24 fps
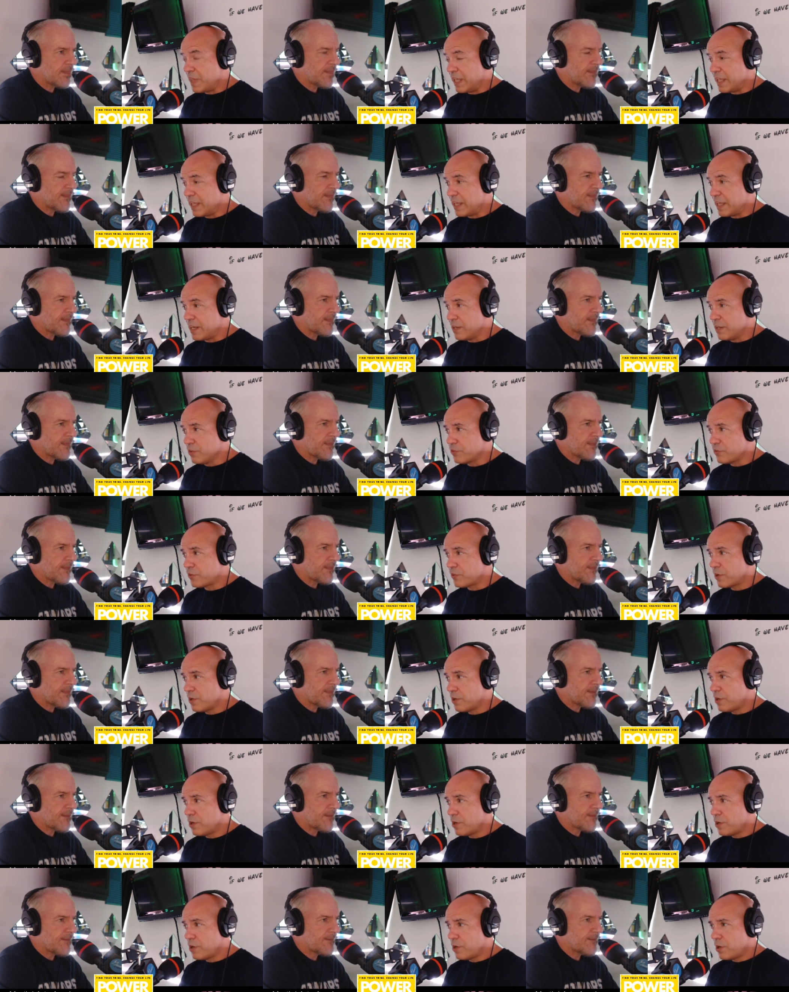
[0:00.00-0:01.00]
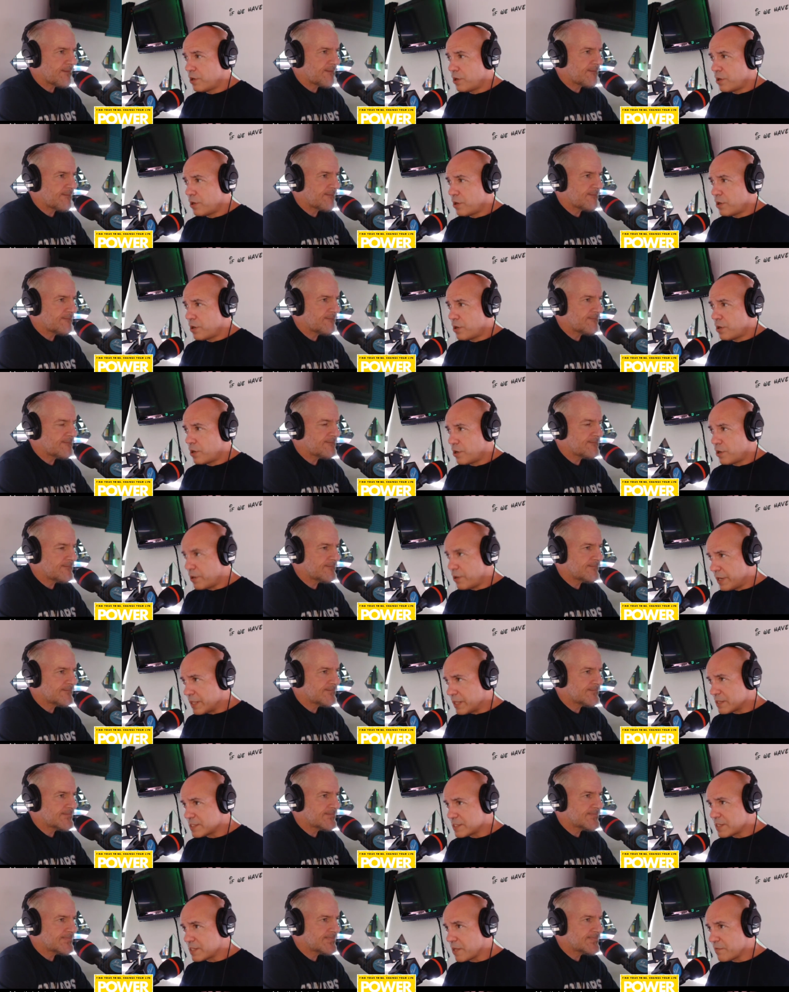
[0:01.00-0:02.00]
Speaker 1: it is hurting
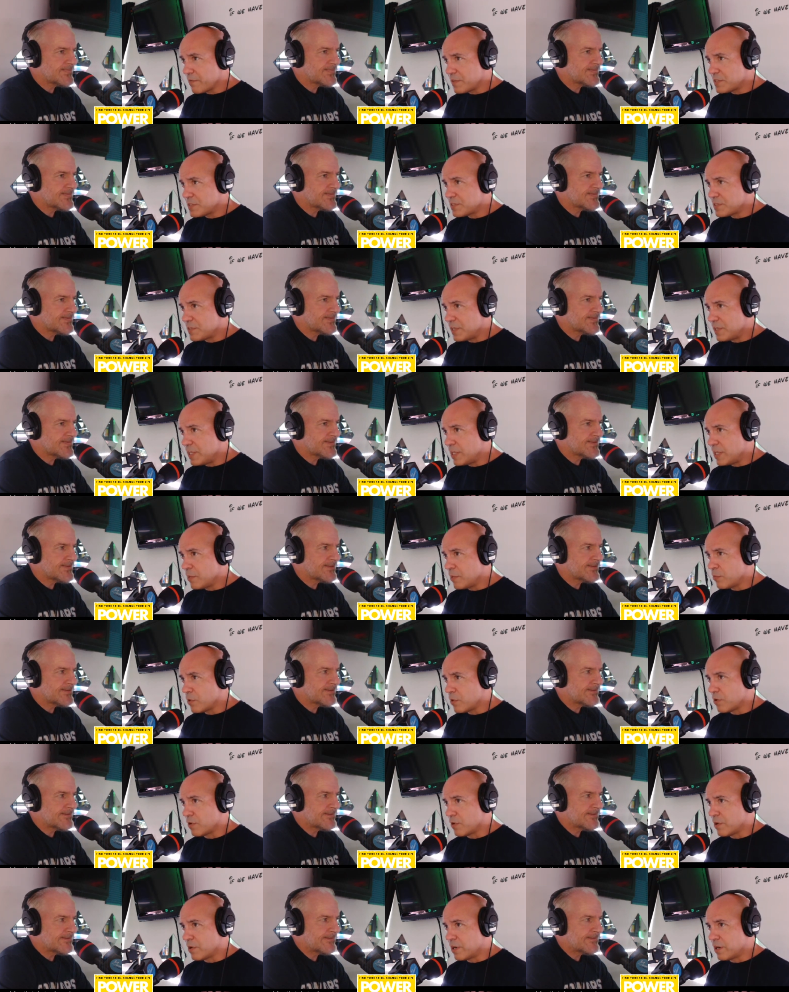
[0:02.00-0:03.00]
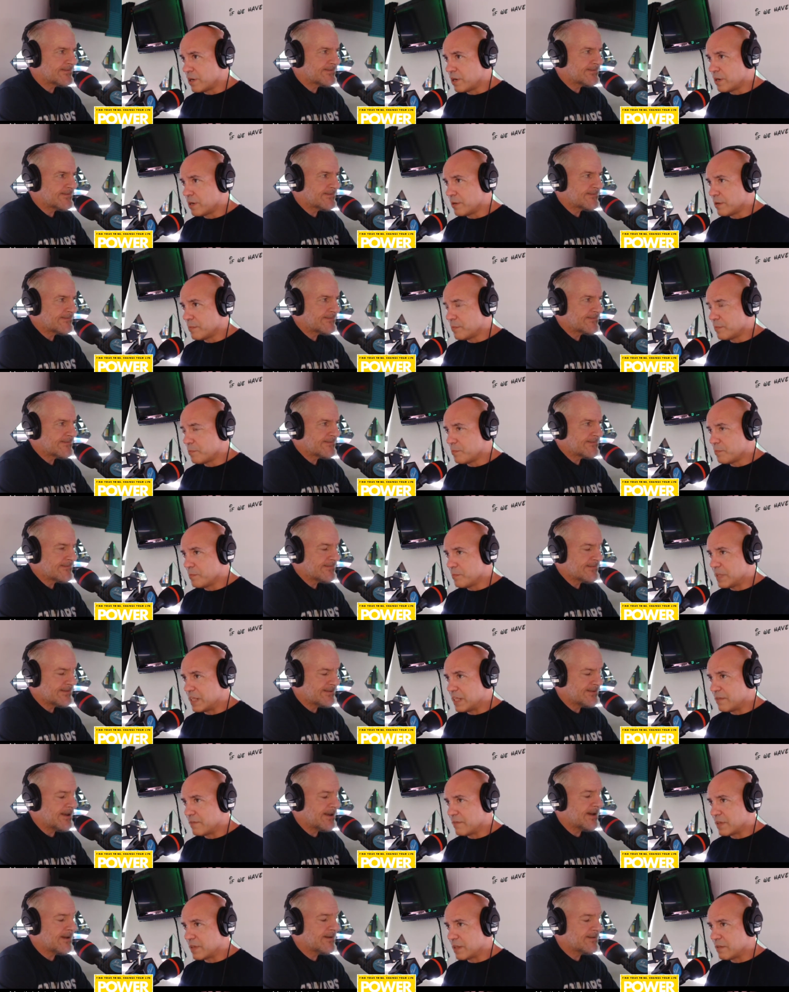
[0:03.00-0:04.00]
self-esteem or
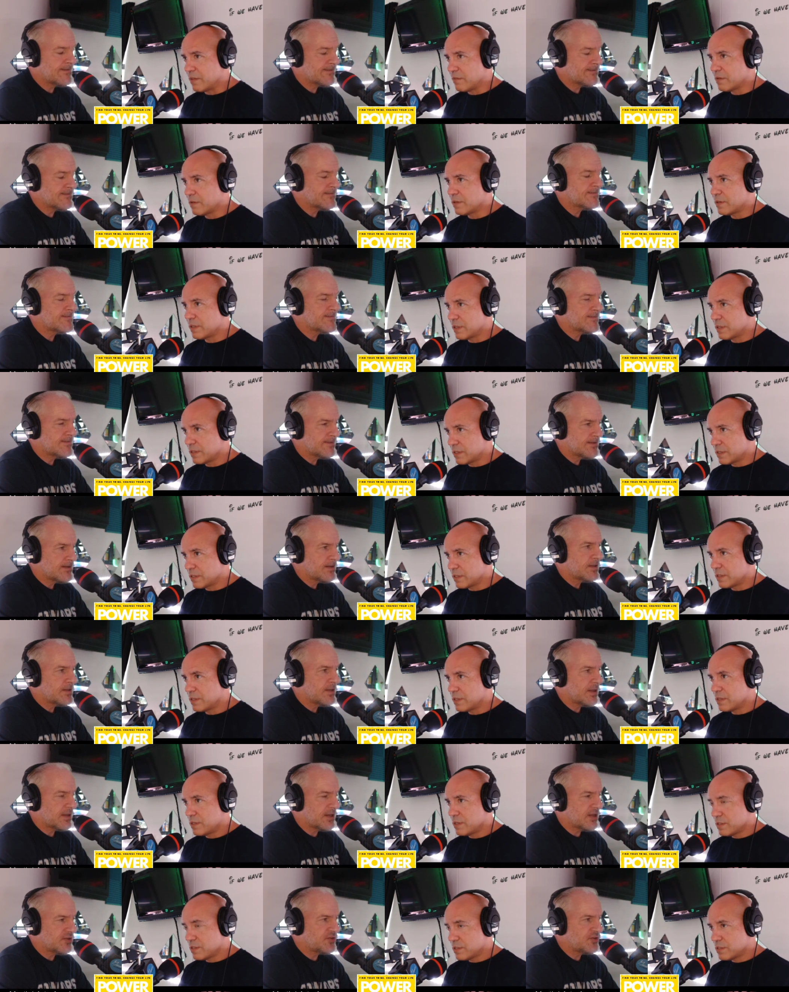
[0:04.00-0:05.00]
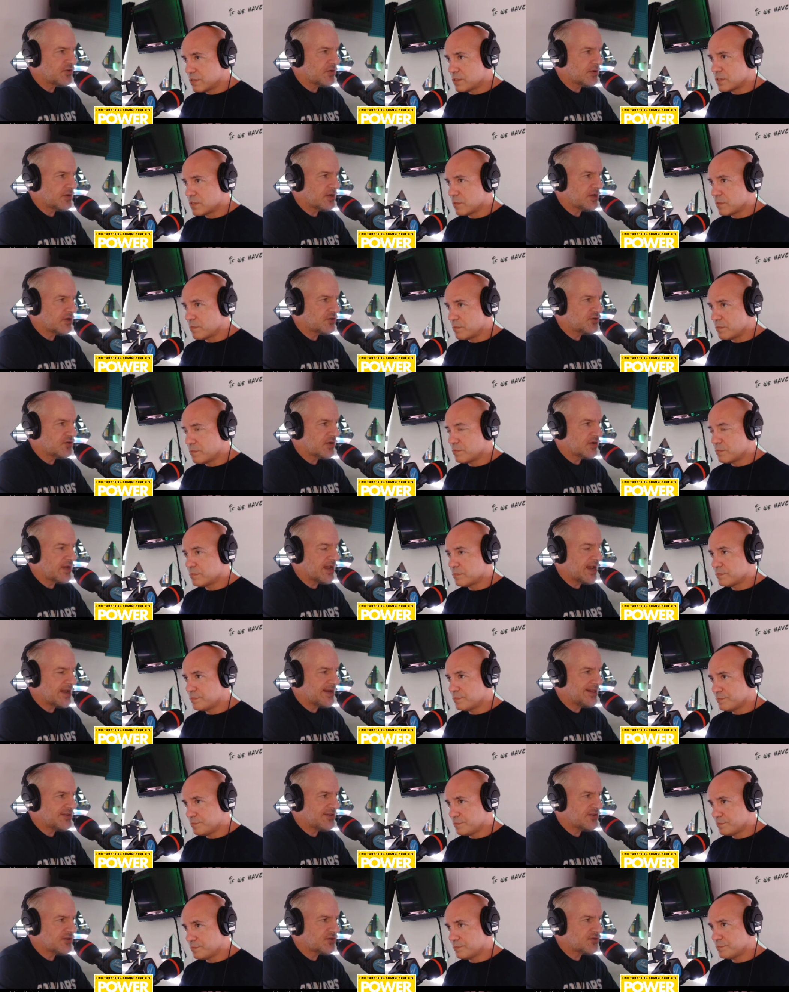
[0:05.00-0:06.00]
giving
Speaker 2: up? Because you're
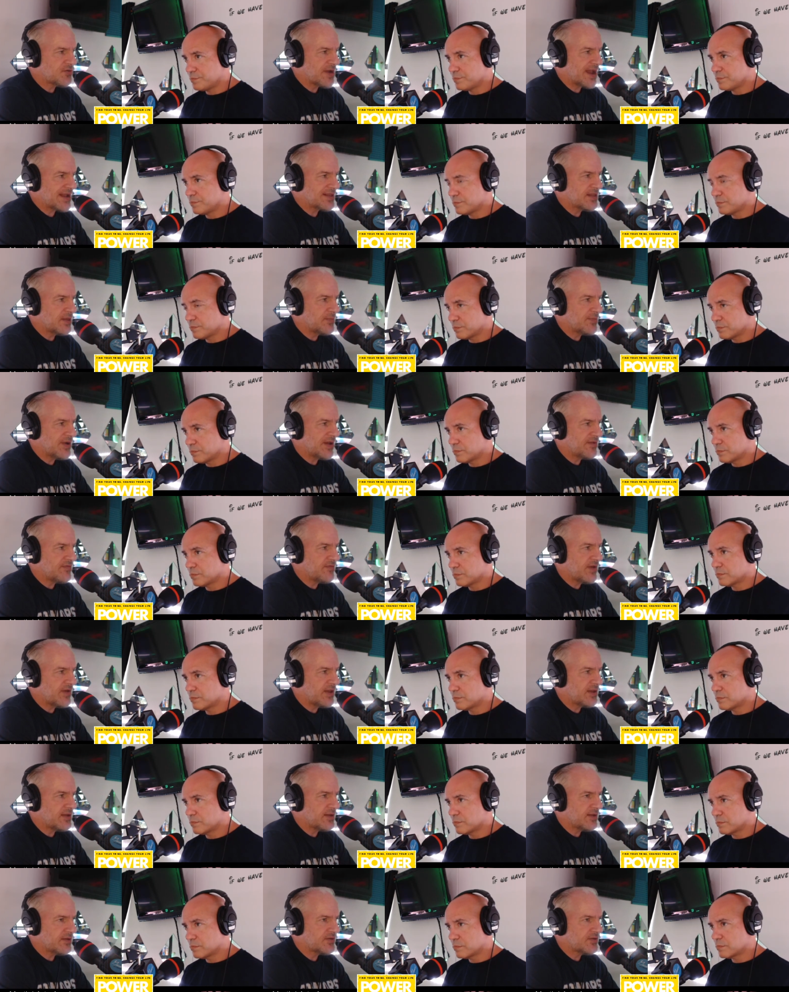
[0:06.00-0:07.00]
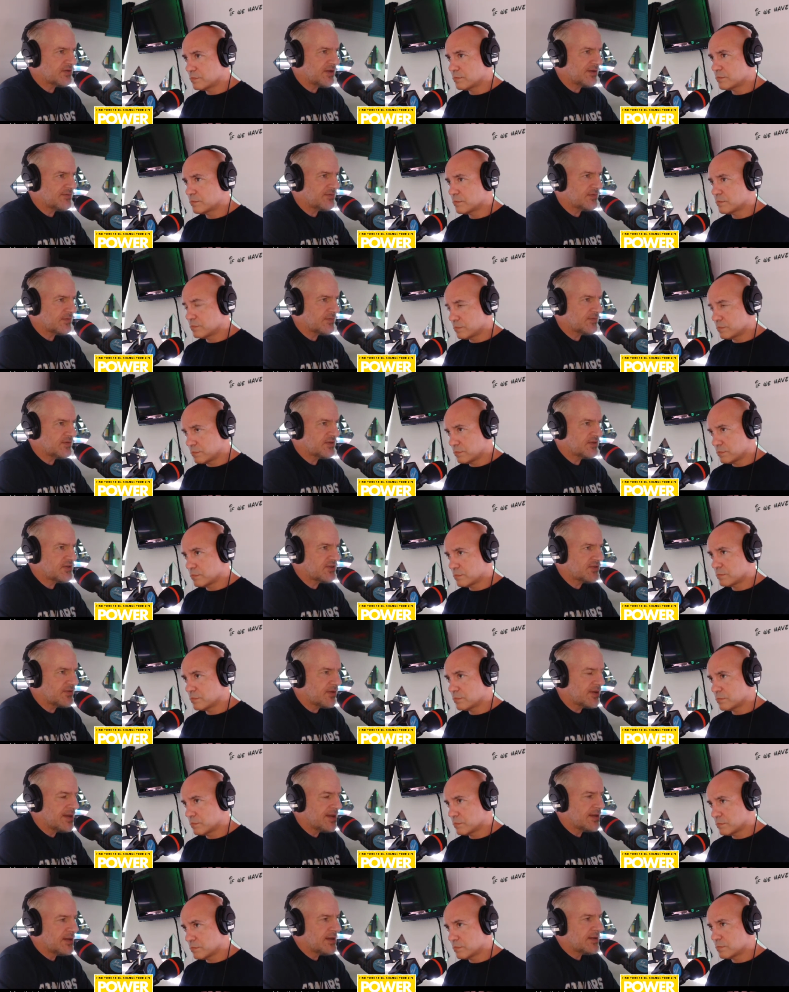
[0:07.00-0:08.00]
getting distracted by fake
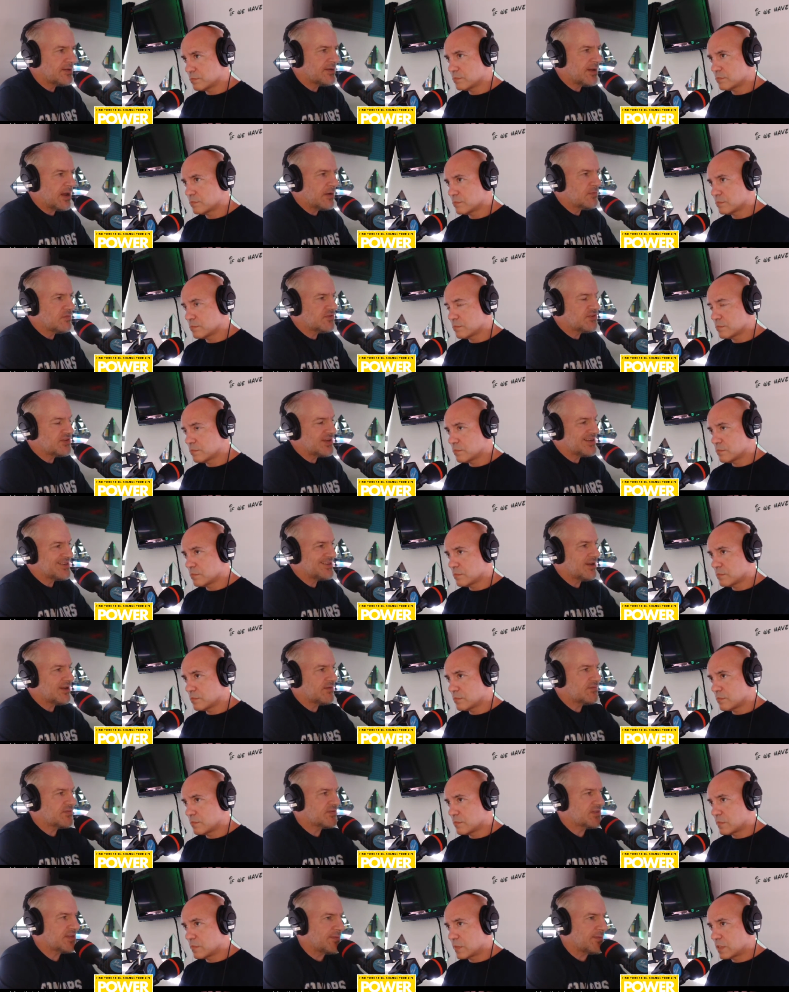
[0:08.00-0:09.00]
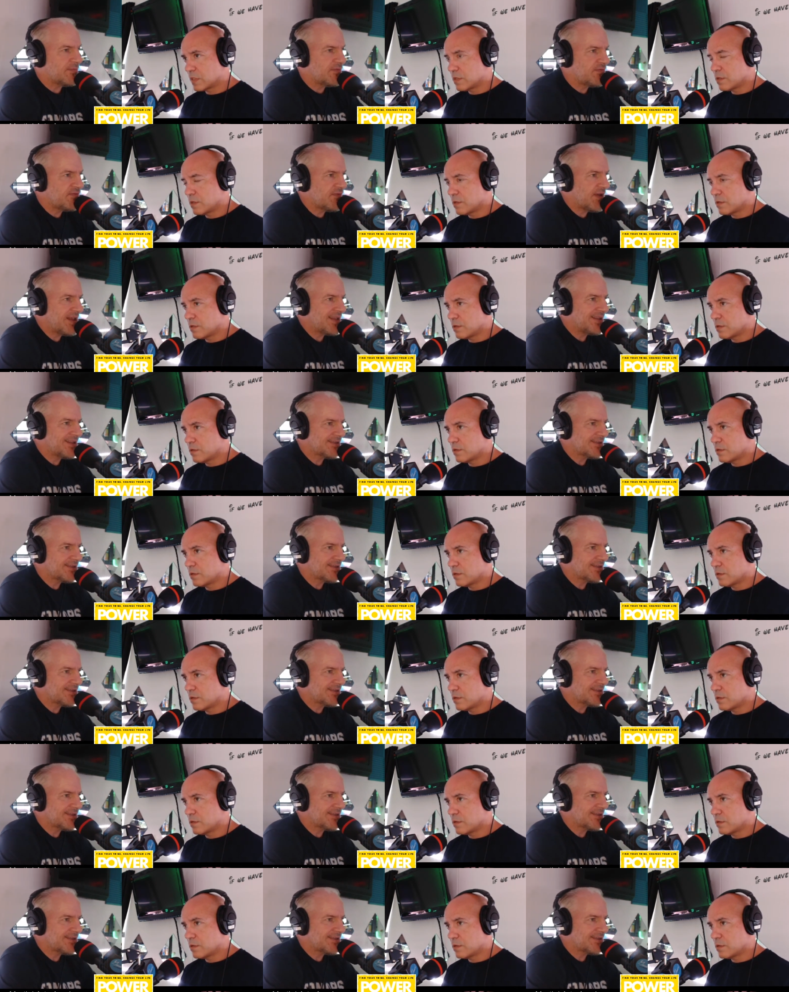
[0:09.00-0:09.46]
I wouldn't say self-esteem, fake